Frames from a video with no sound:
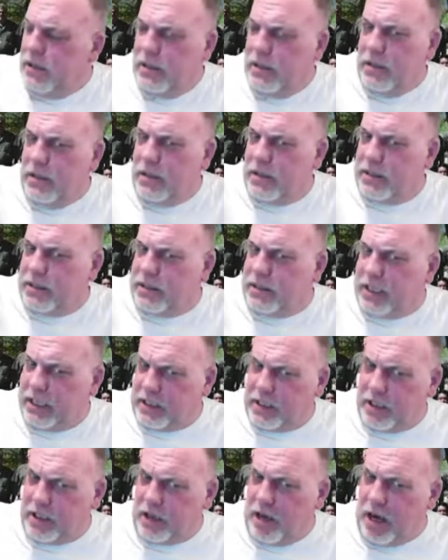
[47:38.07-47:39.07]
6
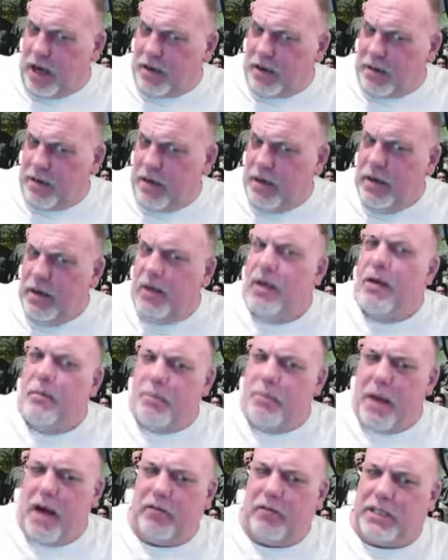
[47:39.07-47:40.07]
o'clock
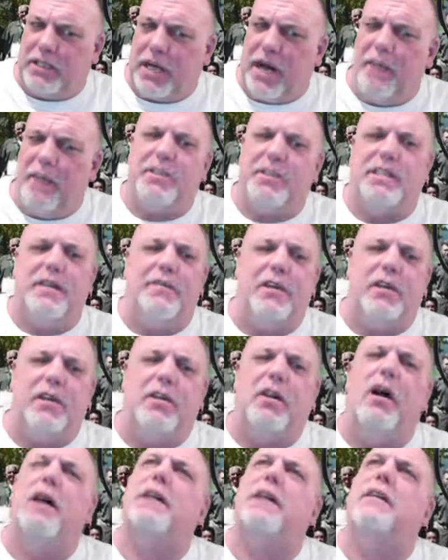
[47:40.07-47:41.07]
Mountain Time, 7
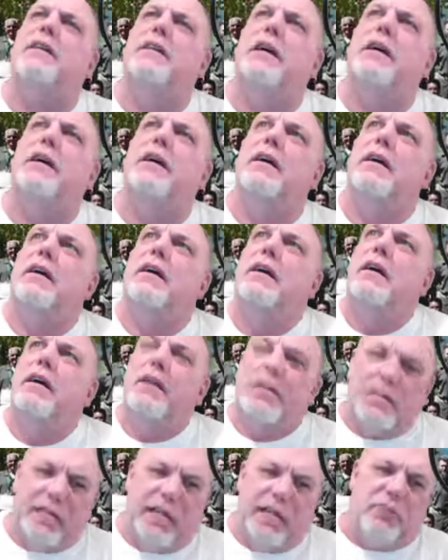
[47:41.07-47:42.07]
o'clock
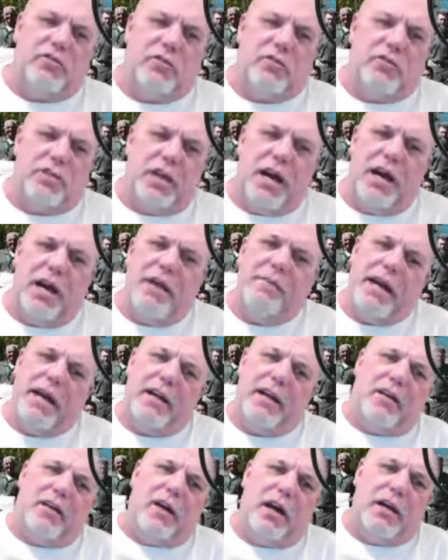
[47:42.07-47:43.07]
Central Time, 8
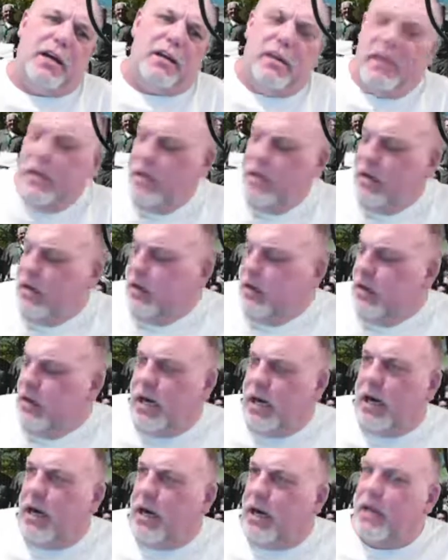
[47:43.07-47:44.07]
o'clock
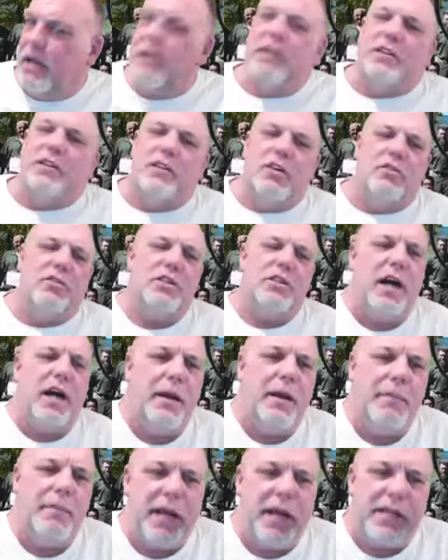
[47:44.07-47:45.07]
East Coast
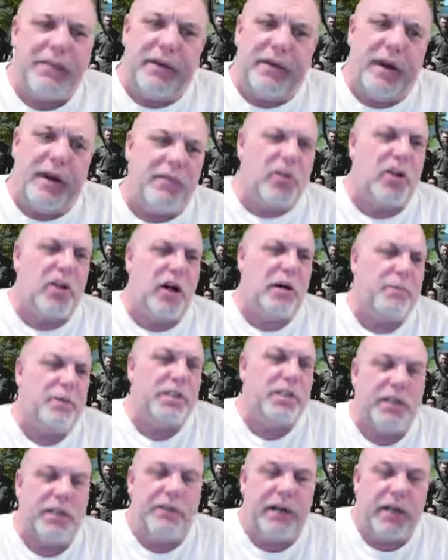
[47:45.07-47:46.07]
Time, and that's 5 o'clock
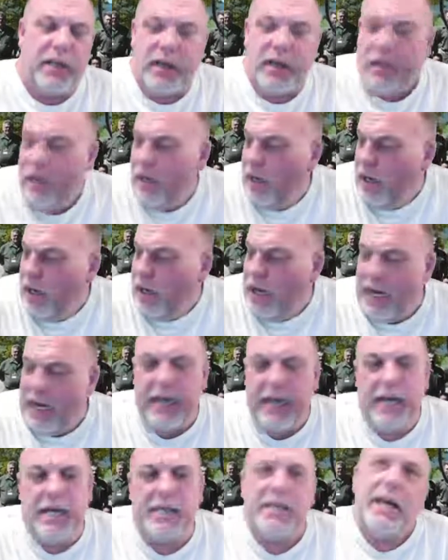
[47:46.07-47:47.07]
Pacific. And
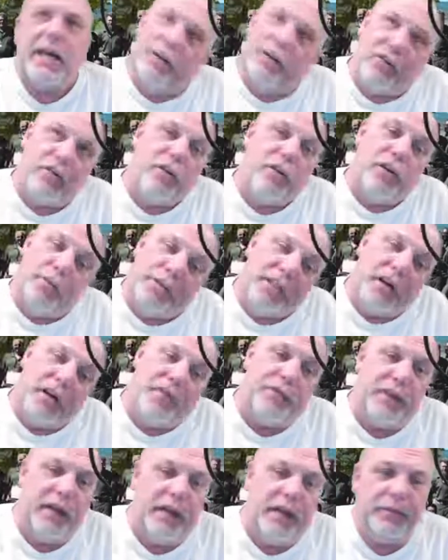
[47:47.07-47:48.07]
he's got to turn
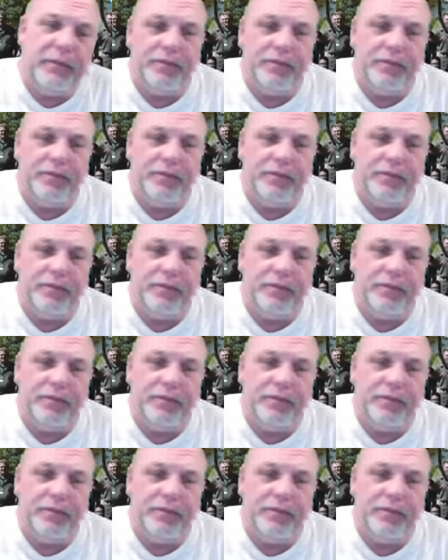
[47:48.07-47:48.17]
himself in.